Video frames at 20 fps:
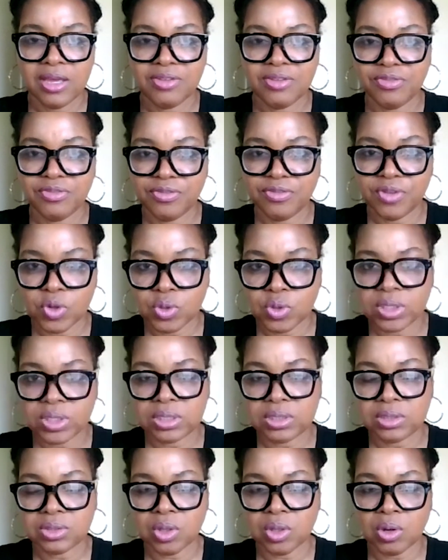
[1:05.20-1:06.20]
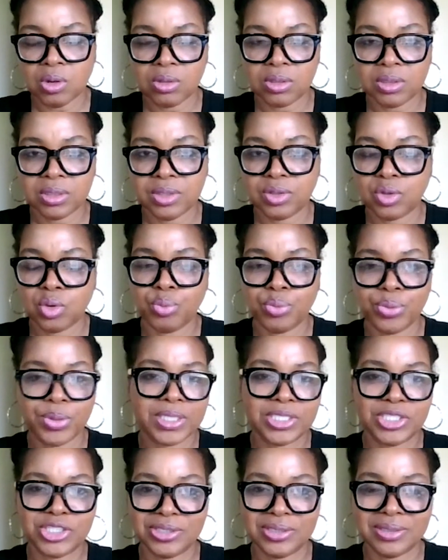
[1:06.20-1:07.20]
and focus on an
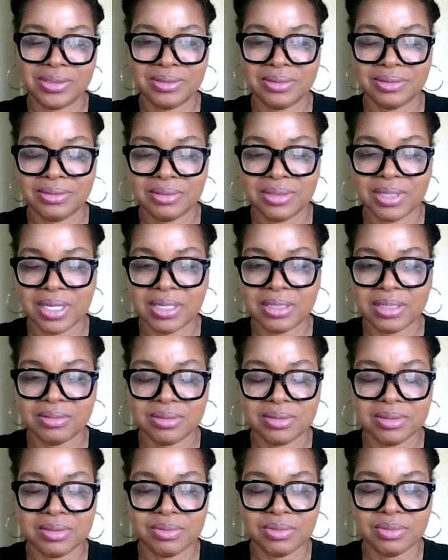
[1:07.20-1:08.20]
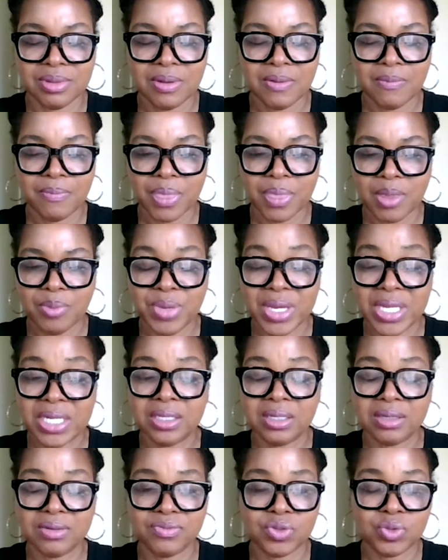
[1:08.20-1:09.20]
oppression that
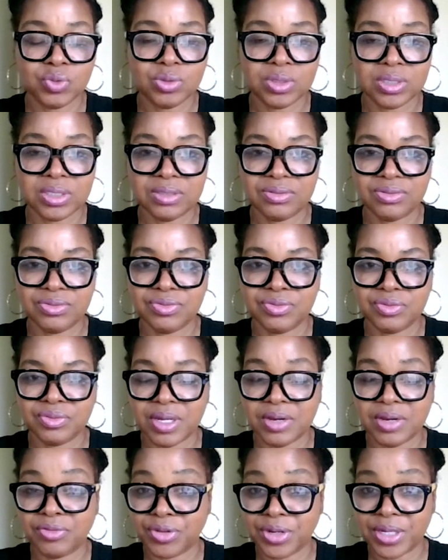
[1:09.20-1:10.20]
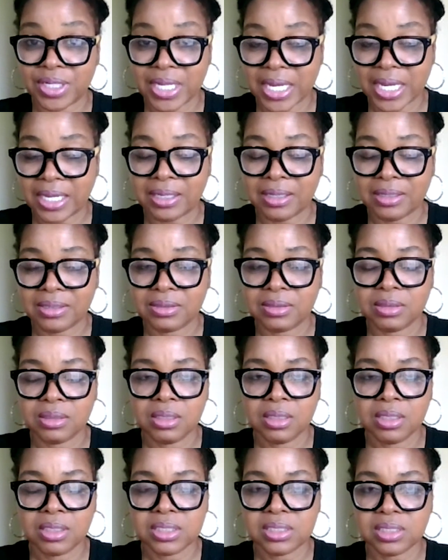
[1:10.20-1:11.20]
many of you live every day
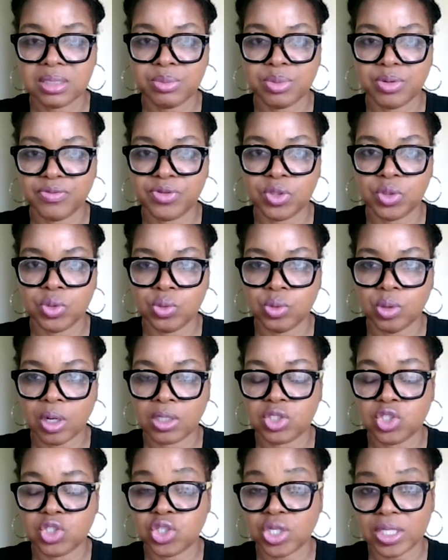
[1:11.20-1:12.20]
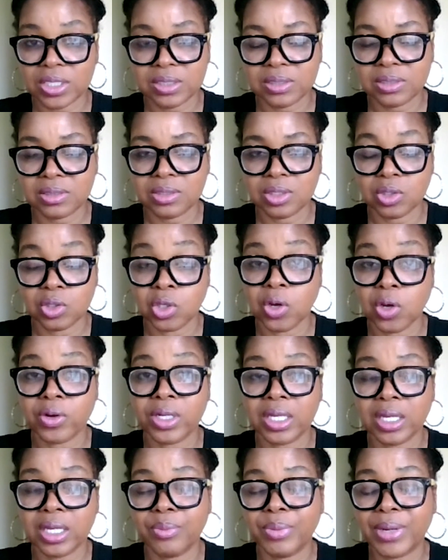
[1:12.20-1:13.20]
and some of you are just
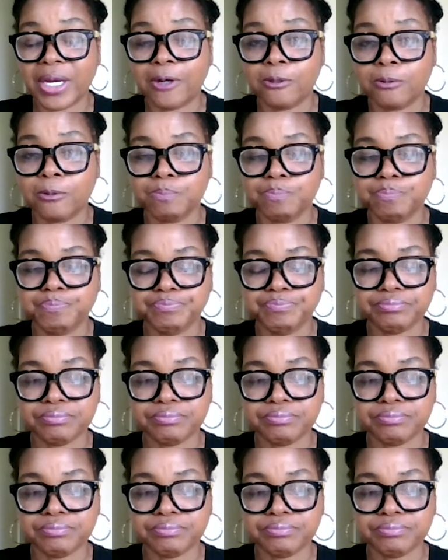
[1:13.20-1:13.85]
learning about.